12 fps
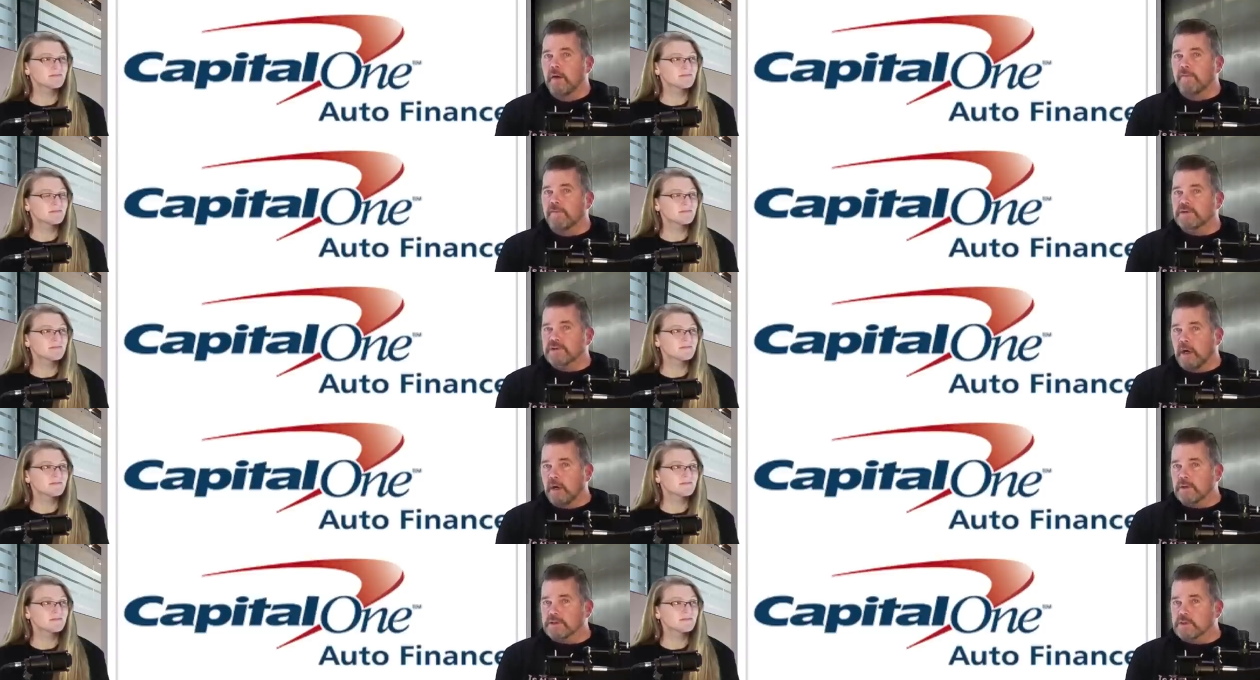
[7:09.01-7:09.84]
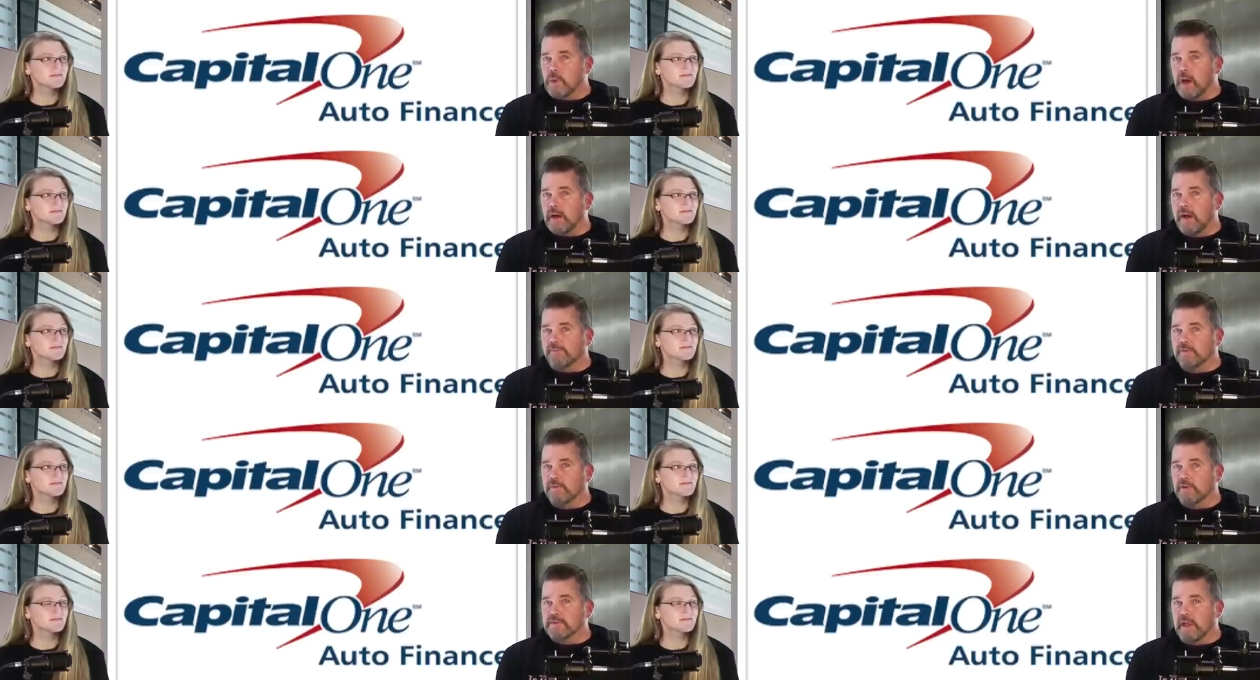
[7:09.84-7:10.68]
Speaker 1: For starters, quite
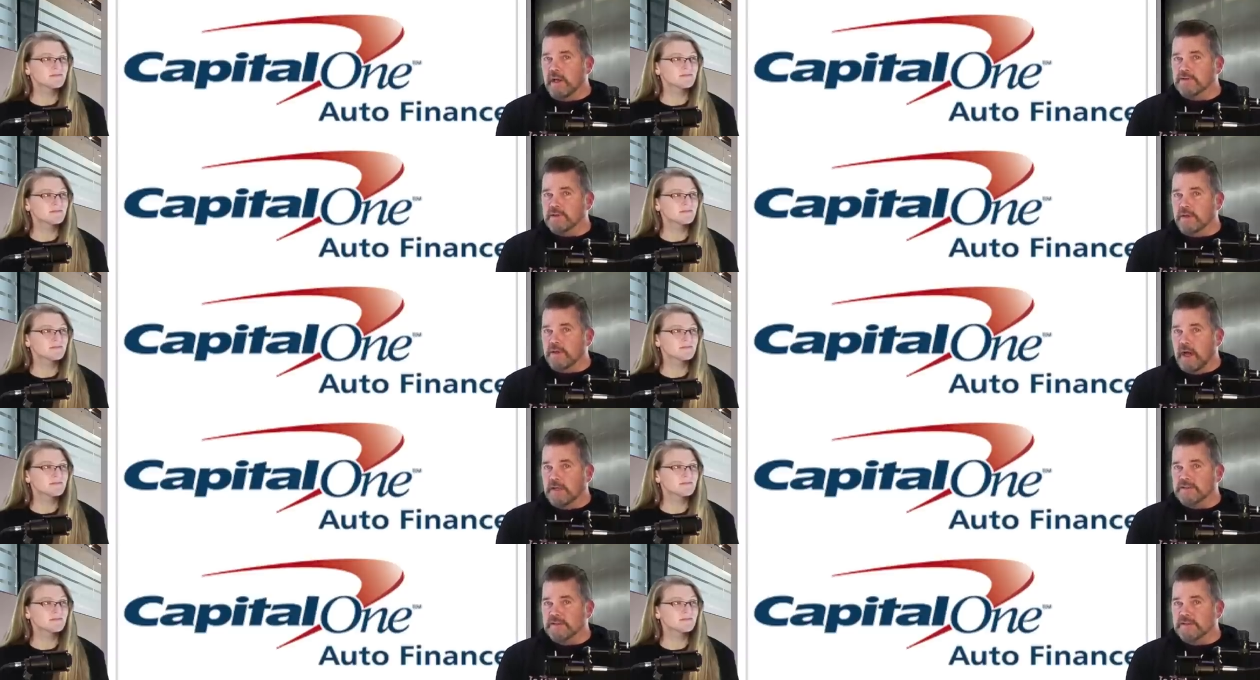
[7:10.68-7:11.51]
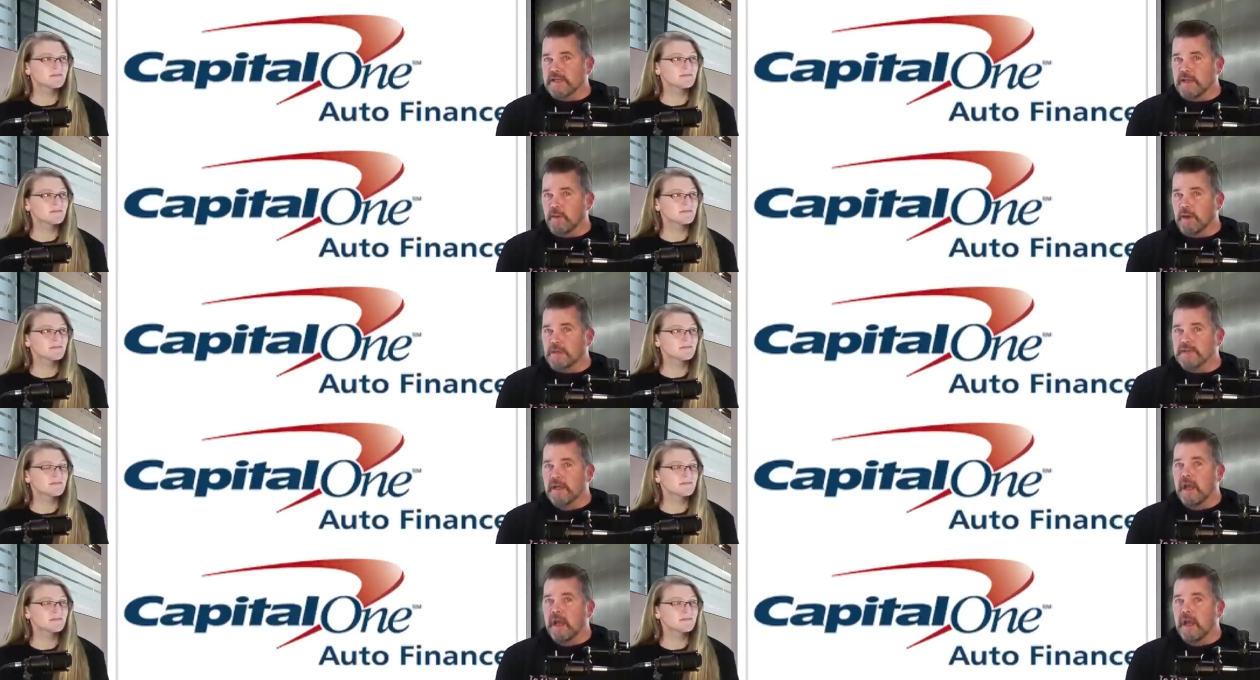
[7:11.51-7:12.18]
often those letters are nonsense anyways,